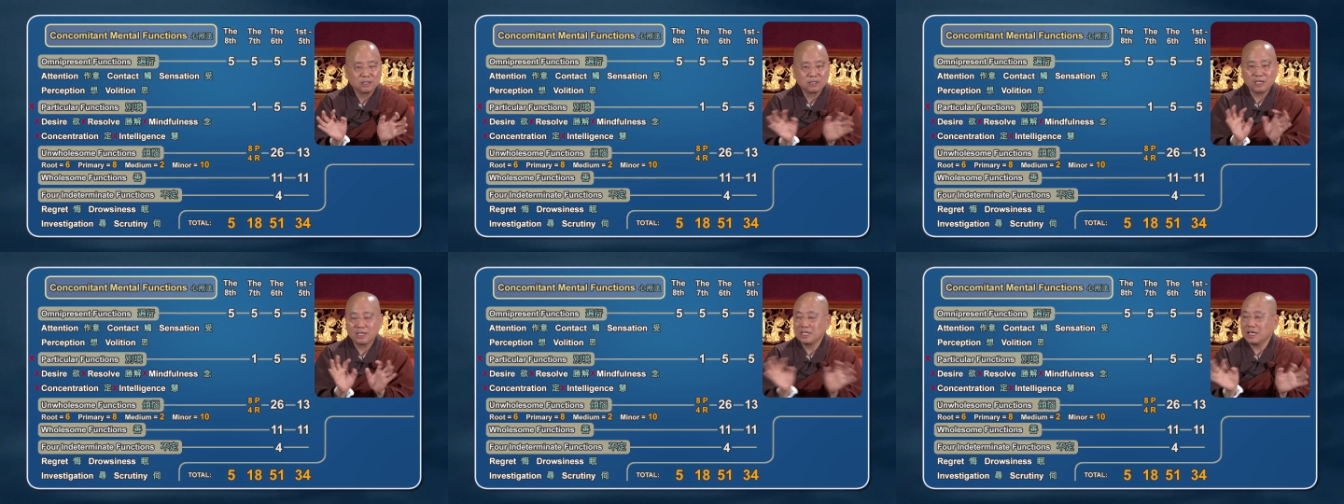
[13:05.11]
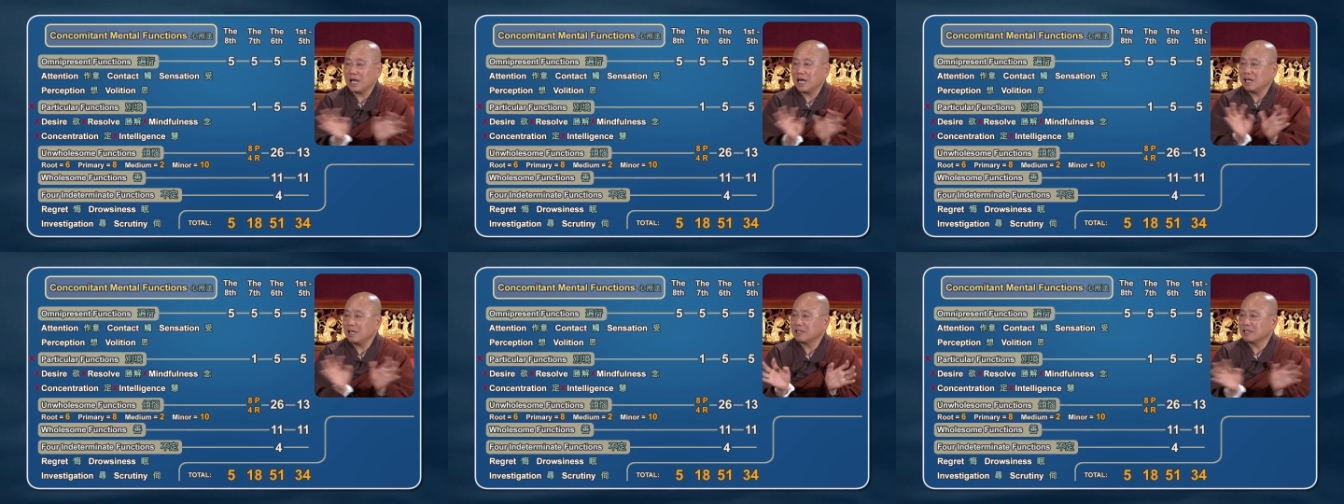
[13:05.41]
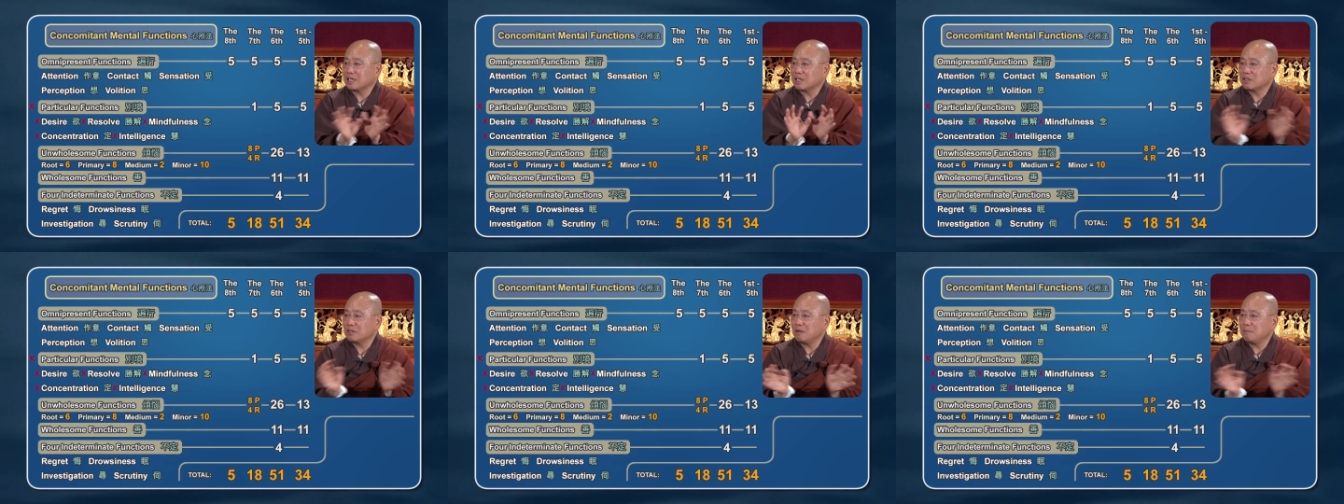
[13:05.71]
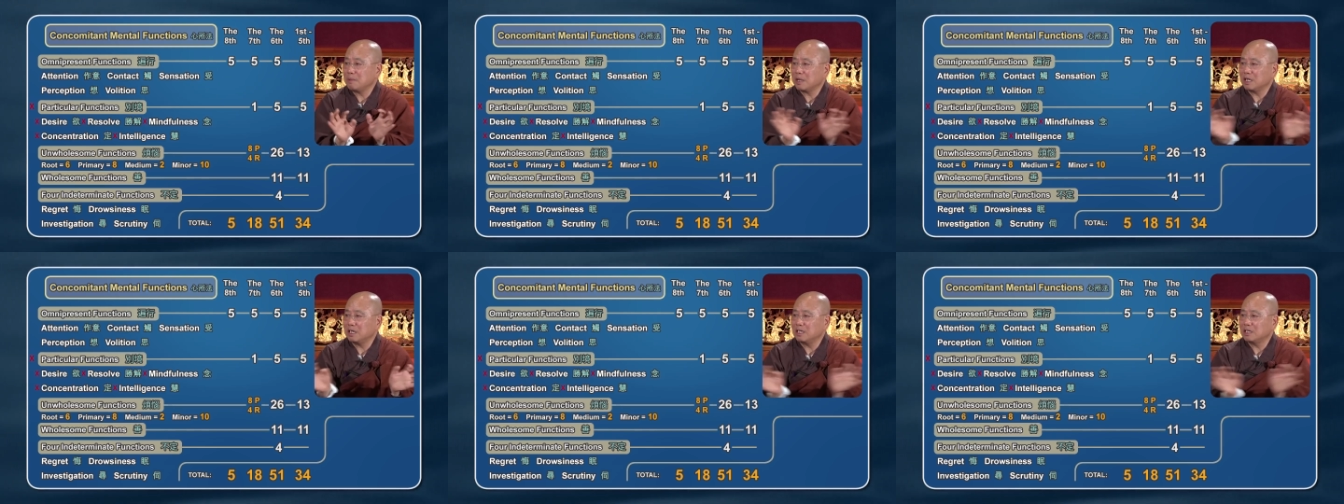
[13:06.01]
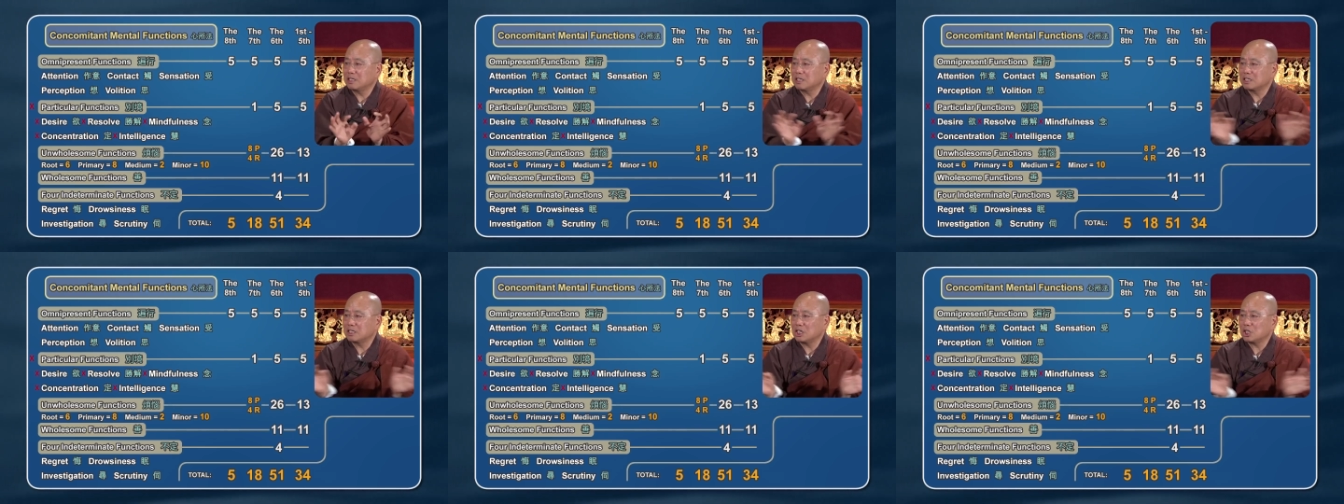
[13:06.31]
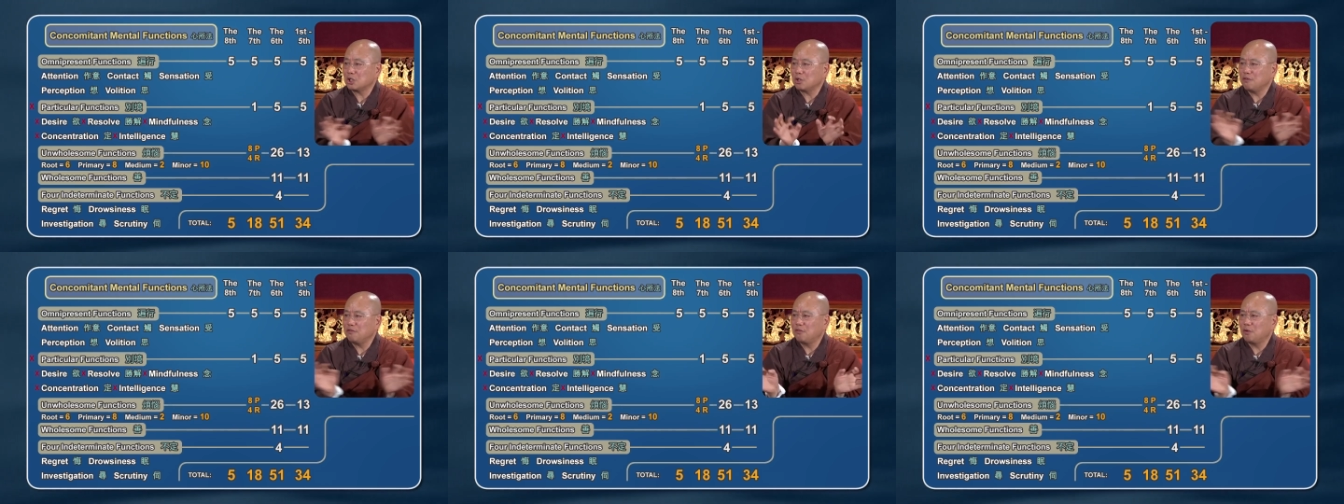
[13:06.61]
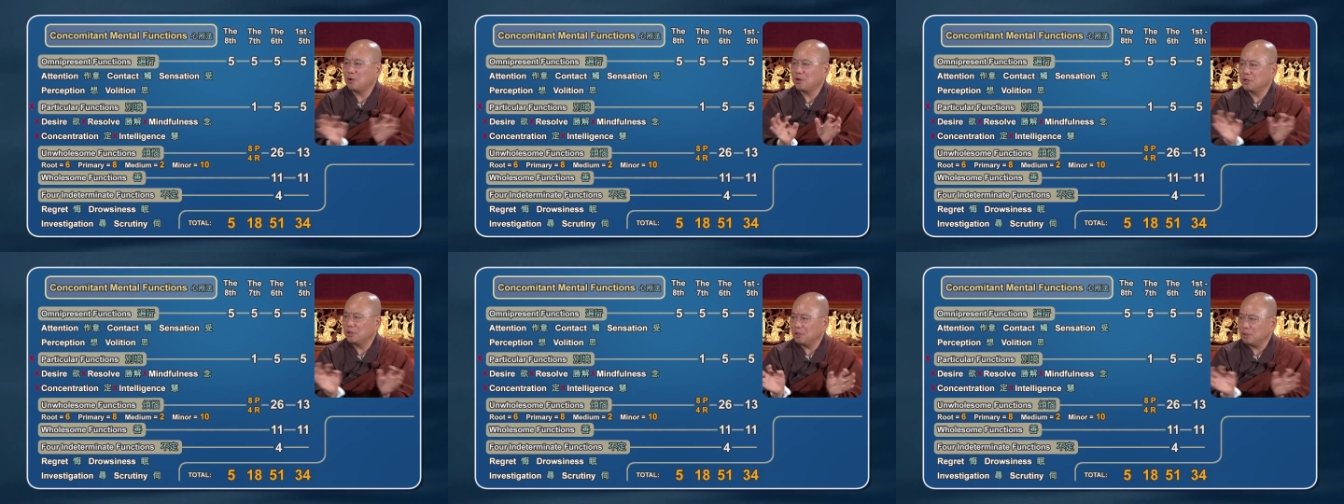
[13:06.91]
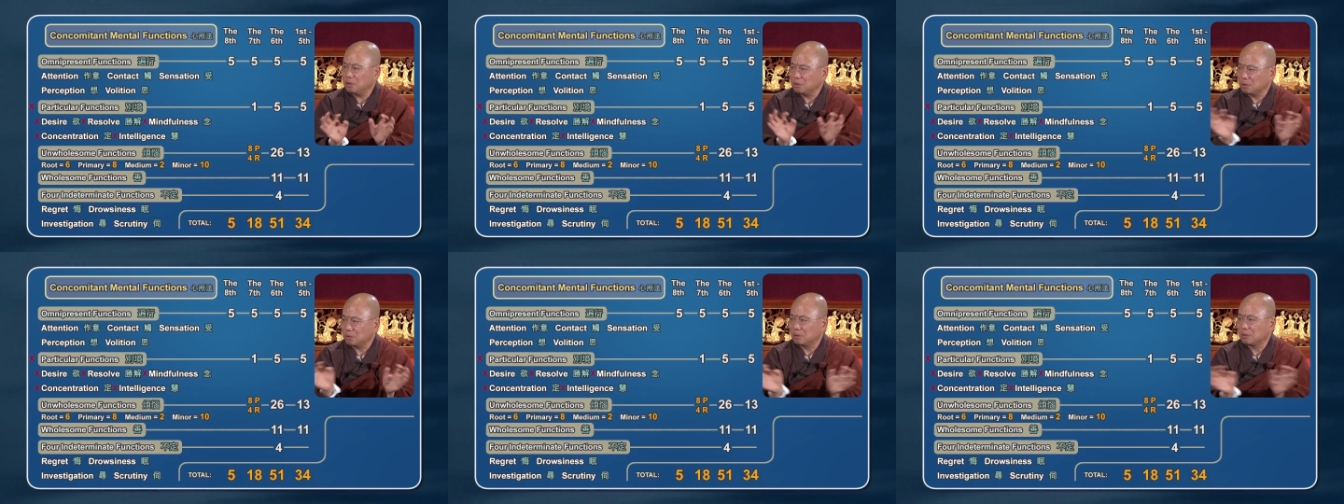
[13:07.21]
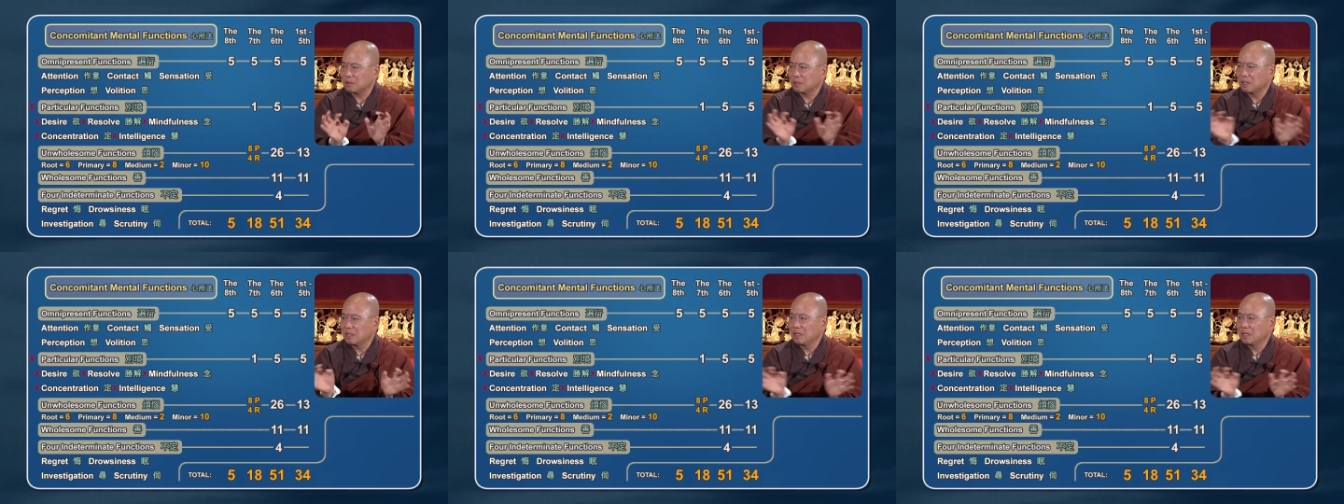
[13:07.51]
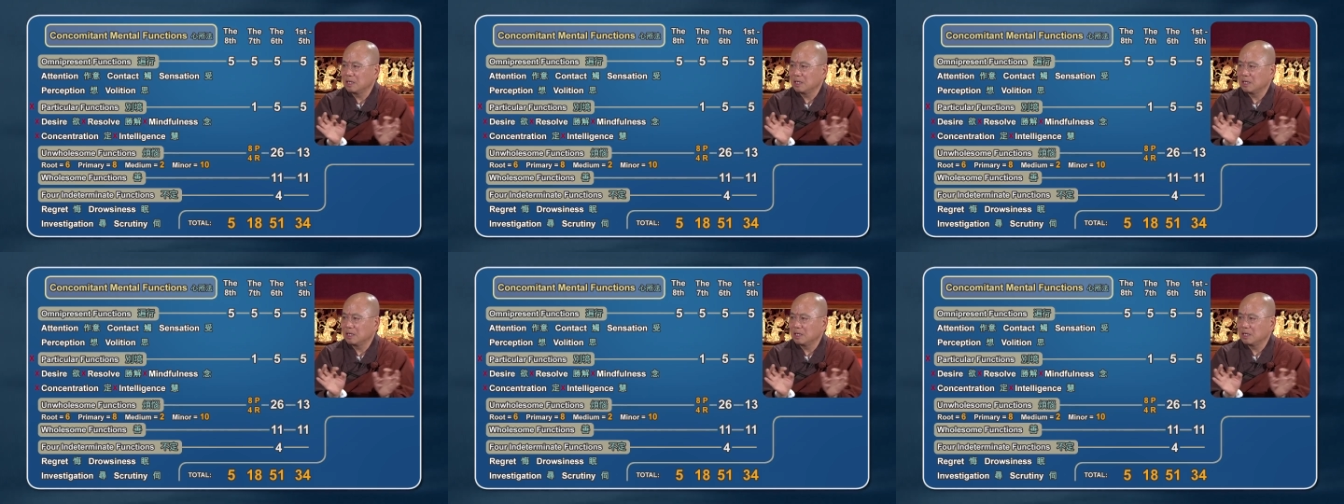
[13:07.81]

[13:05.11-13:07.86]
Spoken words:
The teller does not make any decision for you.